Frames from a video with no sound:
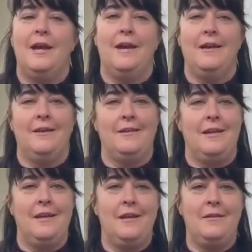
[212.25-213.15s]
and
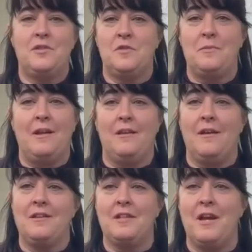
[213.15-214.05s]
he spent a
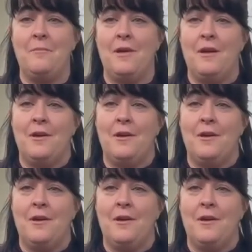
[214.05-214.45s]
lot of time